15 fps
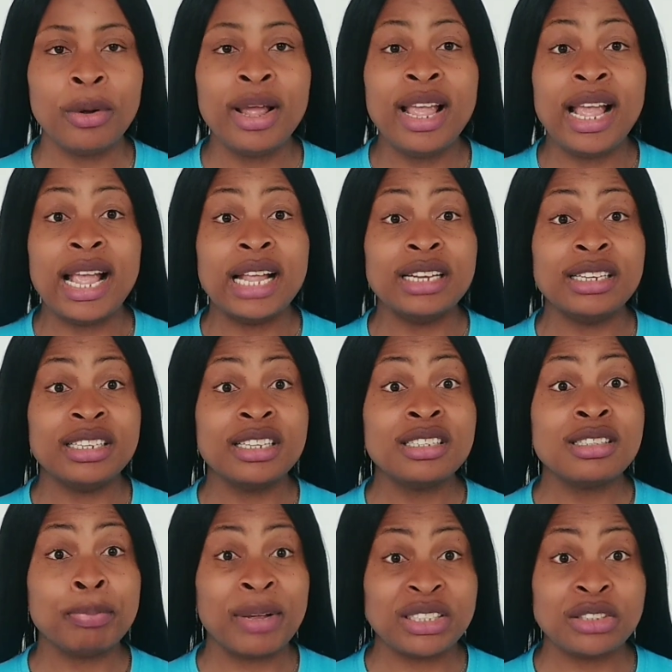and this
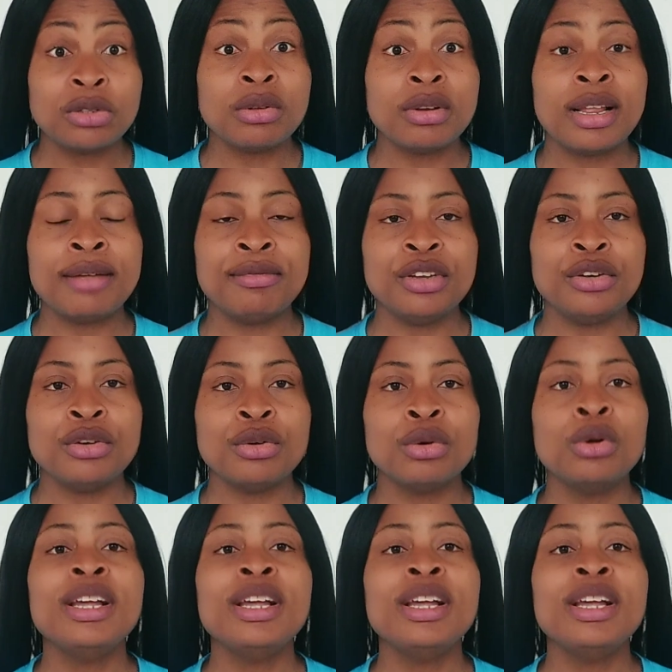particular video,